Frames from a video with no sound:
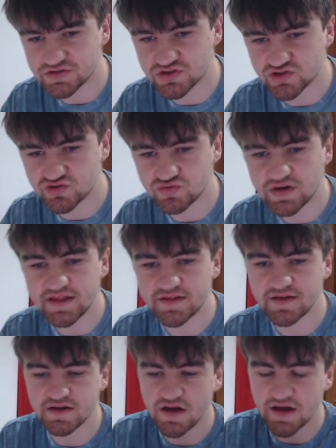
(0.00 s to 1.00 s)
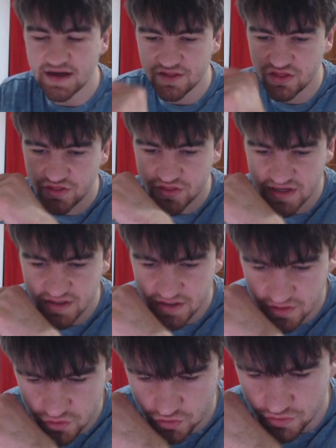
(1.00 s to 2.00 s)
Australia, I
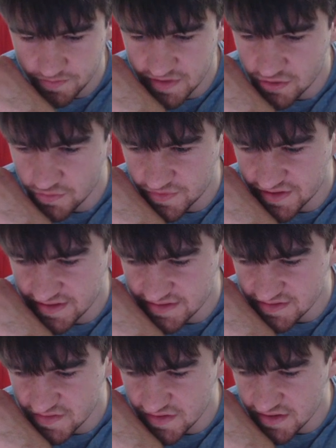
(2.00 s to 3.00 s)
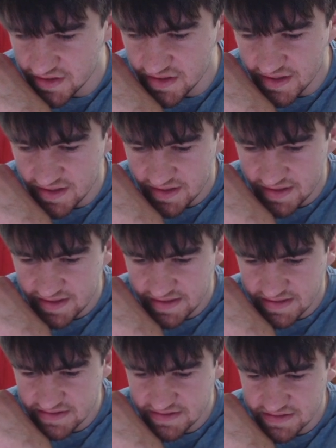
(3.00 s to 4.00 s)
think North Melbourne is the
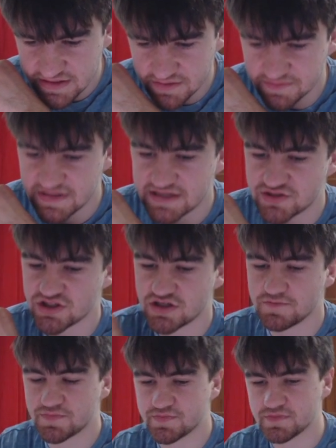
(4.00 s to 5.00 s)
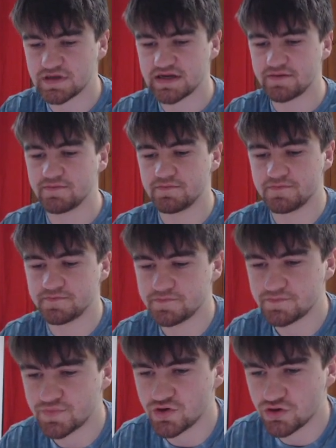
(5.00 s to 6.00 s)
easier matchup
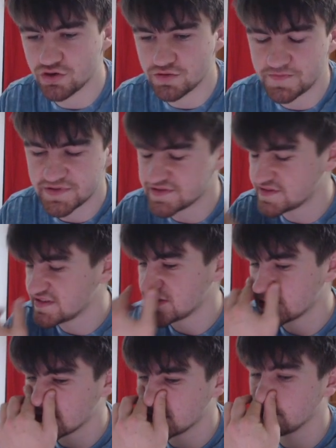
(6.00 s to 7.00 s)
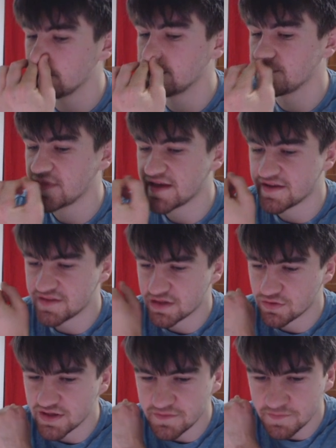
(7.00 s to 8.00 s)
per position that
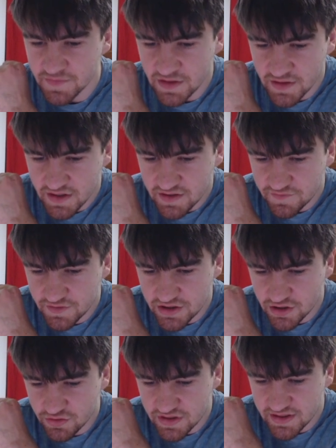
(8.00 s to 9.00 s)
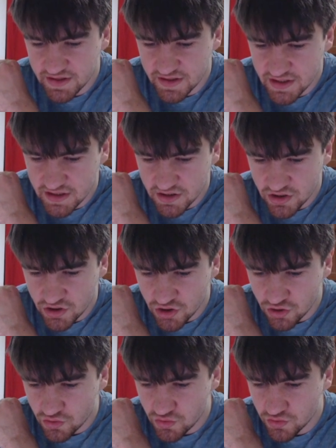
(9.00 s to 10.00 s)
they're in. If we go here,
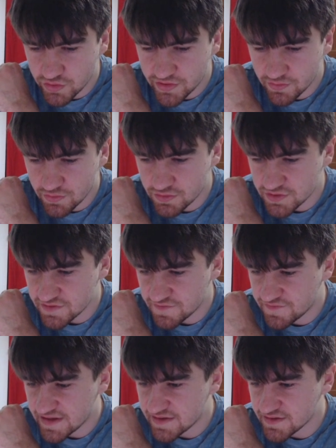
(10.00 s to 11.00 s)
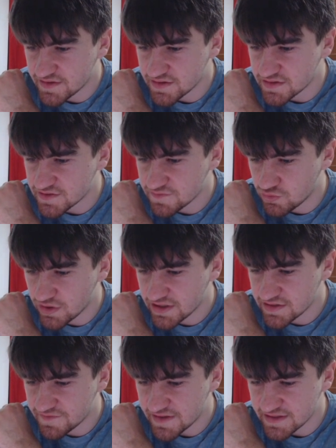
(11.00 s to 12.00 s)
Hawthorn defenders, wing
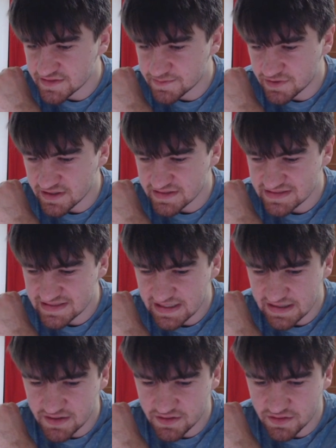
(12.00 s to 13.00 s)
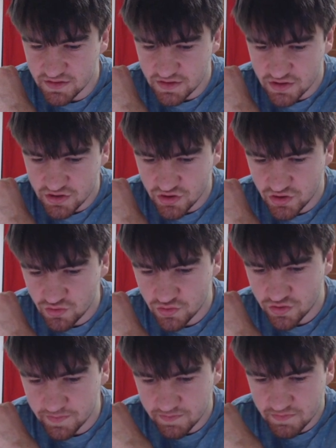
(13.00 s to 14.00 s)
defense +10,
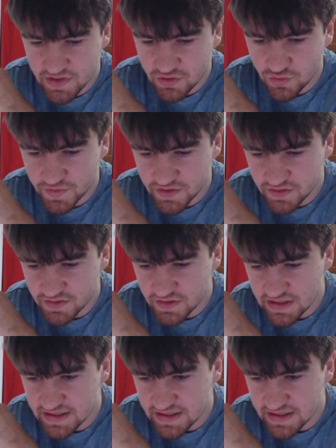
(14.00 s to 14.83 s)
North Melbourne